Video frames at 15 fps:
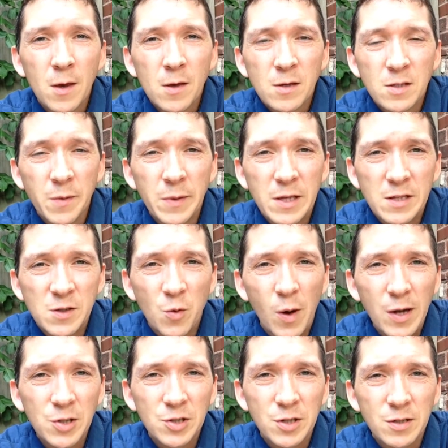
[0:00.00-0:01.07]
some of these
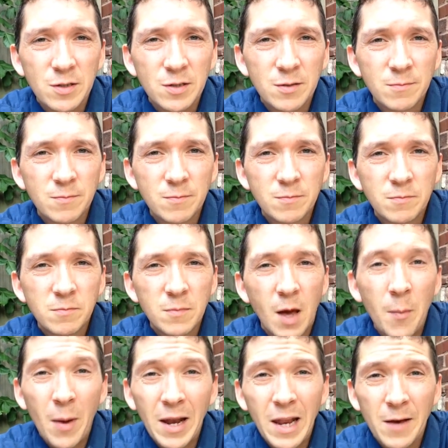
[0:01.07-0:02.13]
questions, I
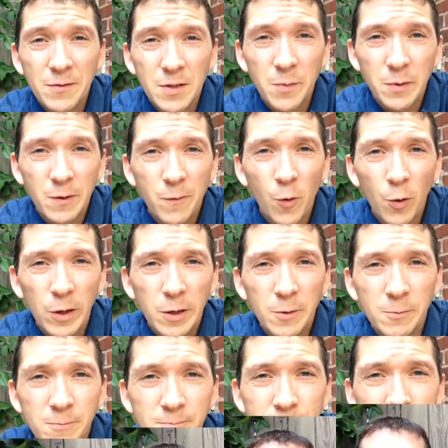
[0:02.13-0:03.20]
might have something for you.
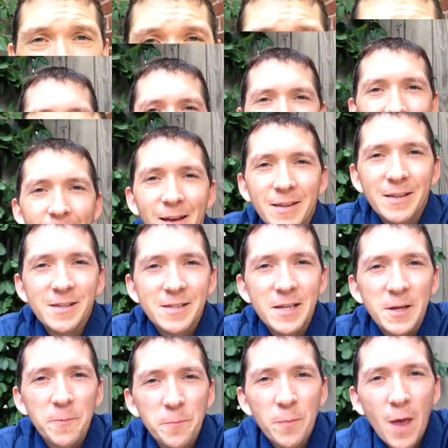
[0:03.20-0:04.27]
You
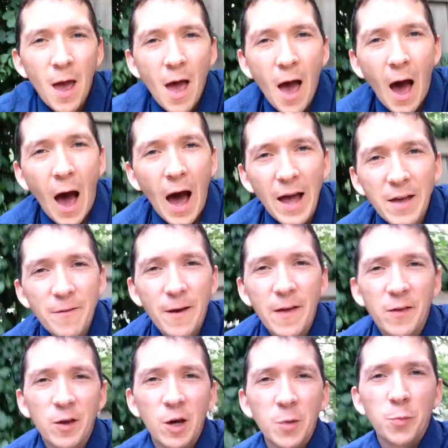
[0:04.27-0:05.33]
see, I have had
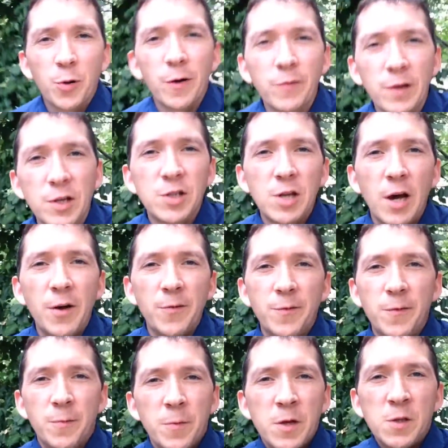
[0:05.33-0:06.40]
the good privilege of
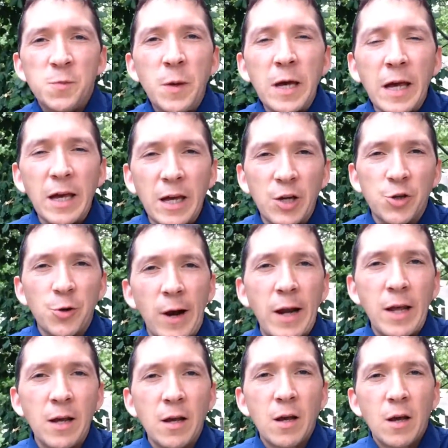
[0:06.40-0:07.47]
speaking and
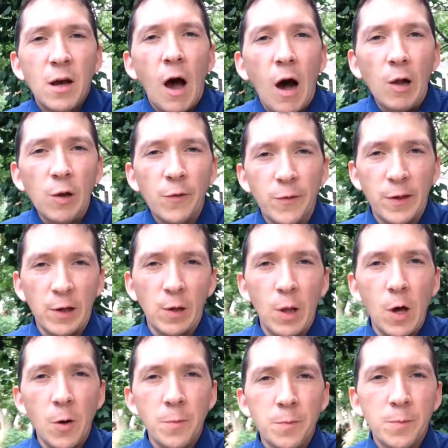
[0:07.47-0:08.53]
training all over the
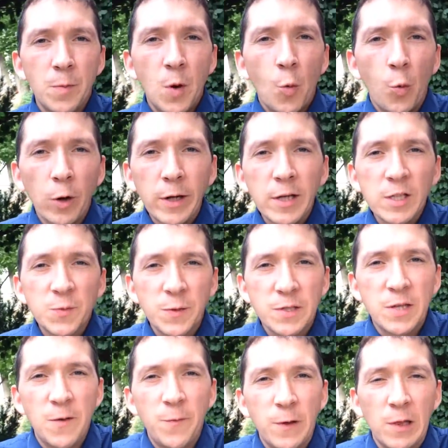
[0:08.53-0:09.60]
globe, working
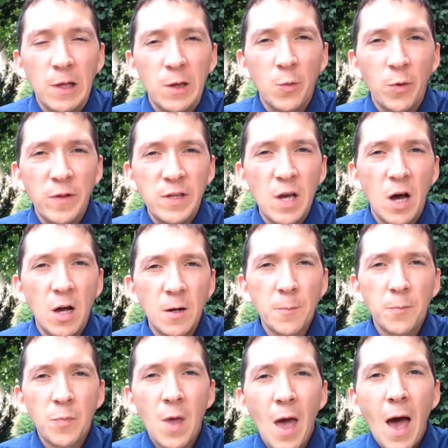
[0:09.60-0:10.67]
specifically with
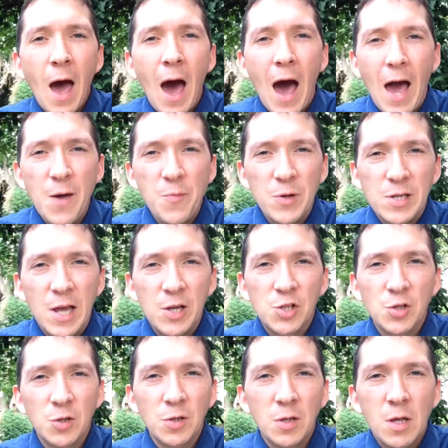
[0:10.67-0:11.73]
young, high
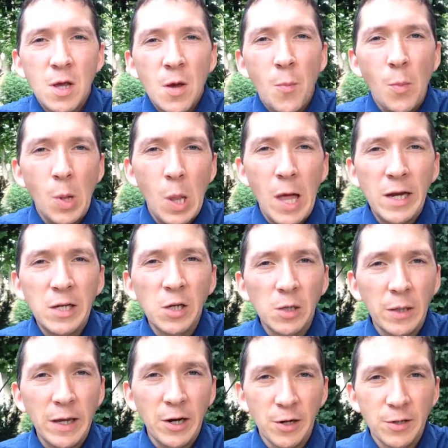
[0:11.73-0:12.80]
potential millennial
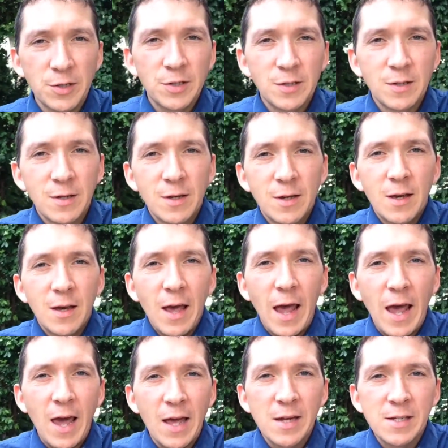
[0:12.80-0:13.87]
leaders.
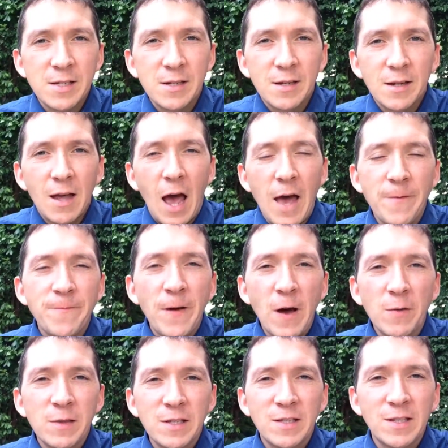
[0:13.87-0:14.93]
And I've
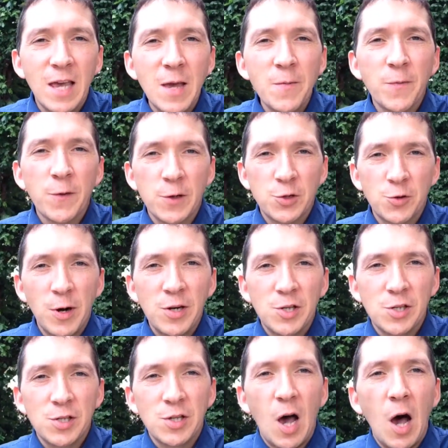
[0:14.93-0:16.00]
found the same
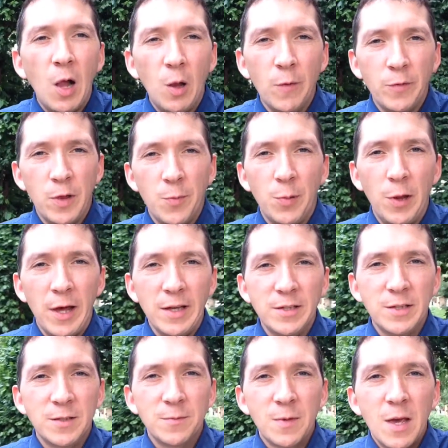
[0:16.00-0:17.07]
frustrations all over the
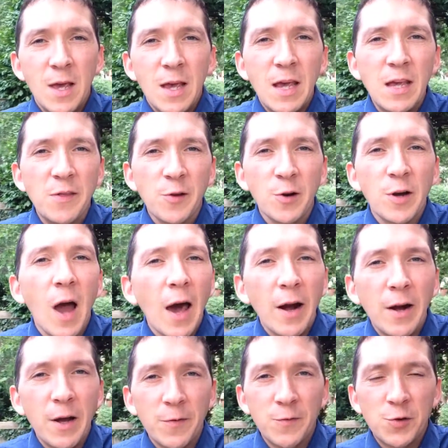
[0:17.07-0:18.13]
place. Either not
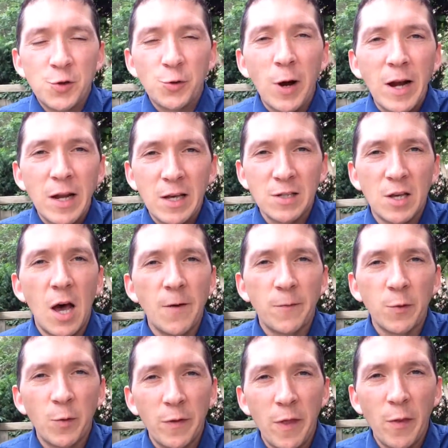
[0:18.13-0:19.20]
enough training is
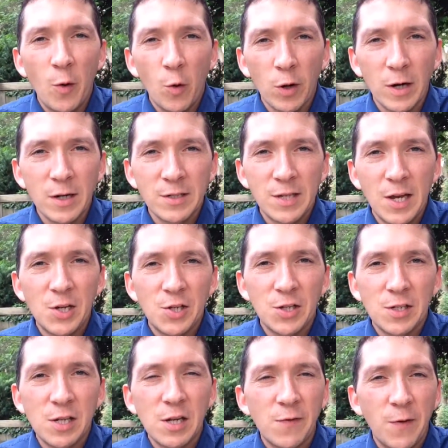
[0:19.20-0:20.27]
offered within the
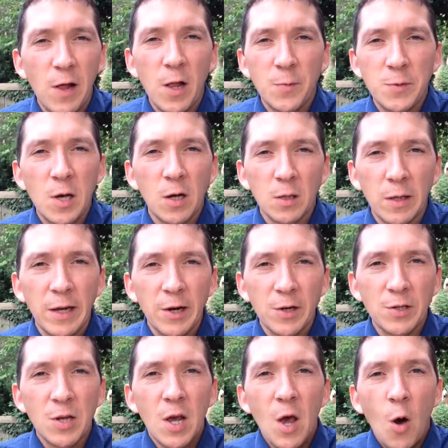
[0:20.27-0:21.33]
organization to develop young
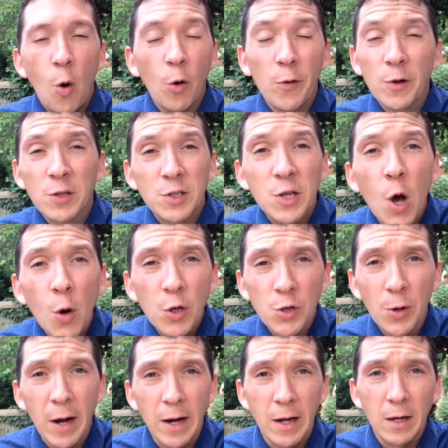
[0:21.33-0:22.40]
leaders, or there's no
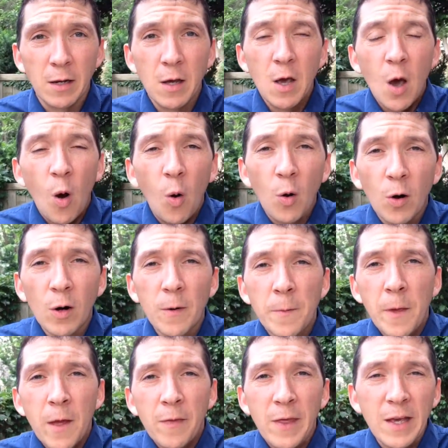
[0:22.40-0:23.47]
training, or
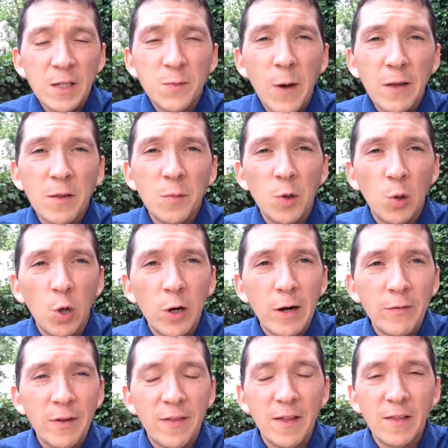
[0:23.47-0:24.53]
they expect them to learn
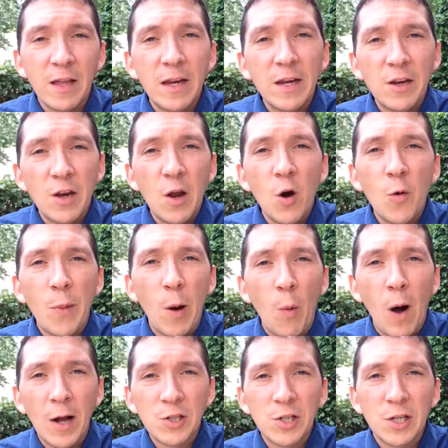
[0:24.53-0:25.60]
everything they need to know by
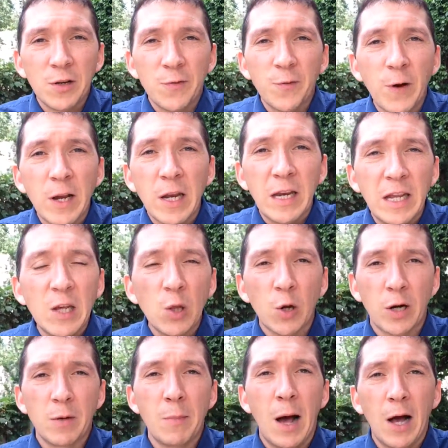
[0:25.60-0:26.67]
watching a frickin'
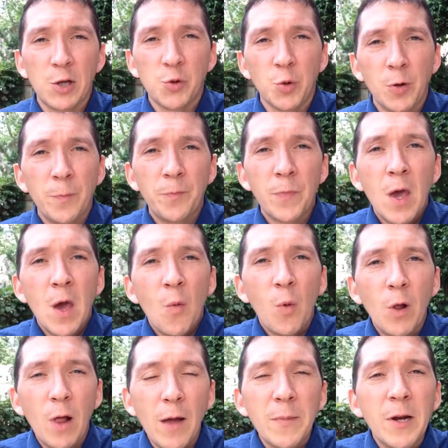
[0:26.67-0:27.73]
e-learning module.
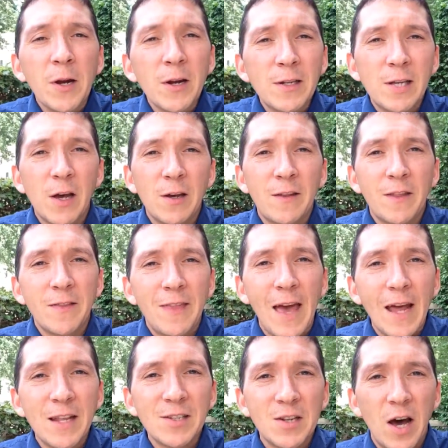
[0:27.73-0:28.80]
Well, I'm here to tell you that
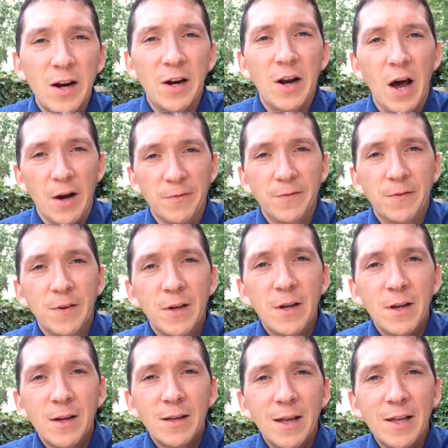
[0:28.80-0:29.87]
that is not enough.
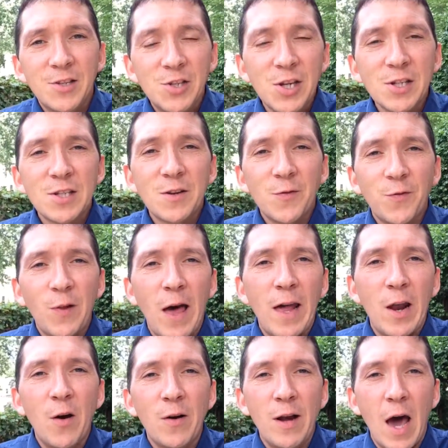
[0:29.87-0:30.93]
It's just flat
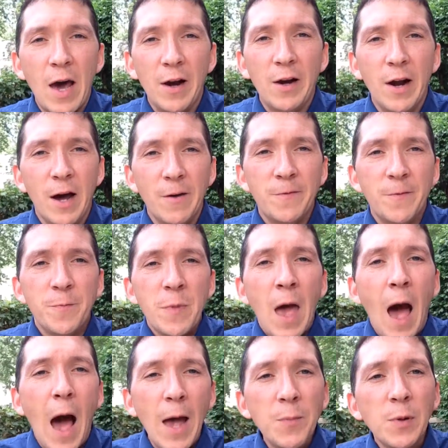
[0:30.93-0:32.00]
out not enough.
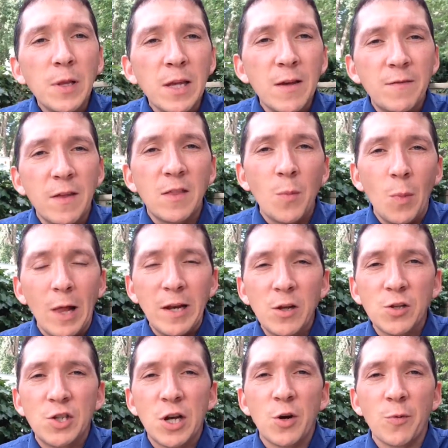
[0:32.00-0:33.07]
I believe that the
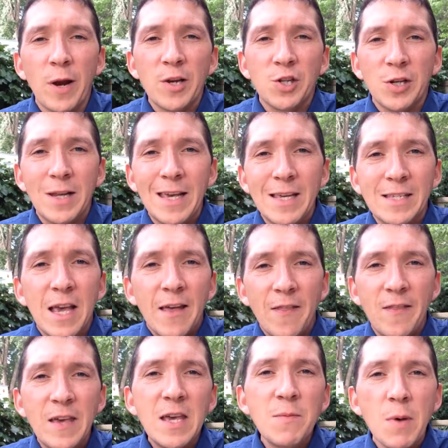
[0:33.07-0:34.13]
millennial generation is
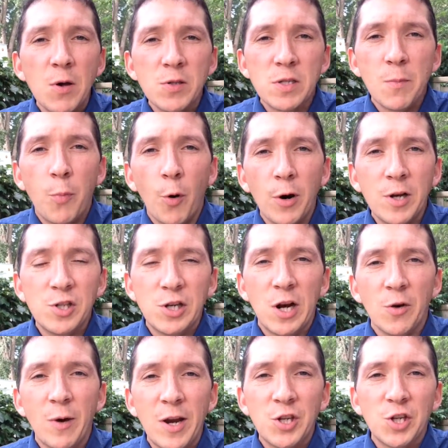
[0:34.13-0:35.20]
the most important
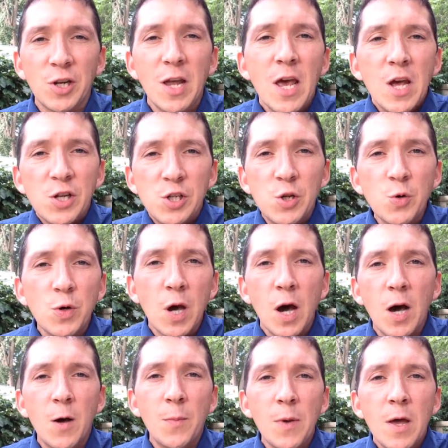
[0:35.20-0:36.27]
generation to
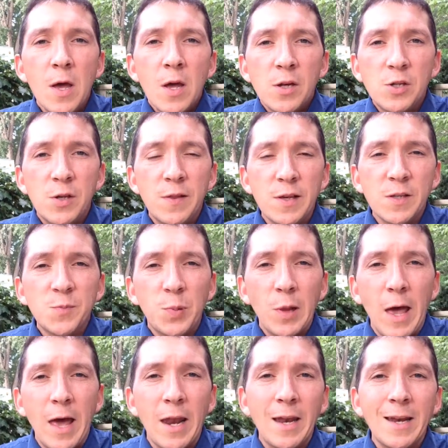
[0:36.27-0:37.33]
come to this
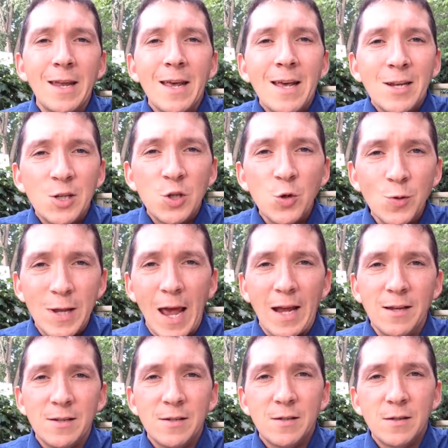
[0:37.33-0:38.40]
planet to
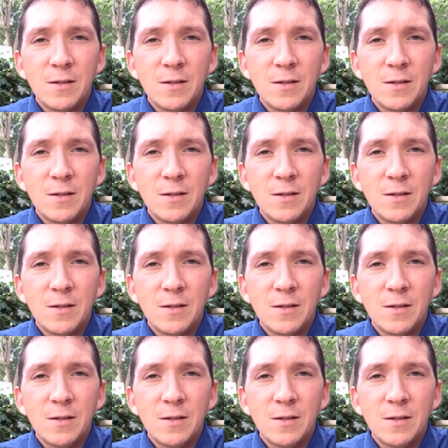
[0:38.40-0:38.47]
date.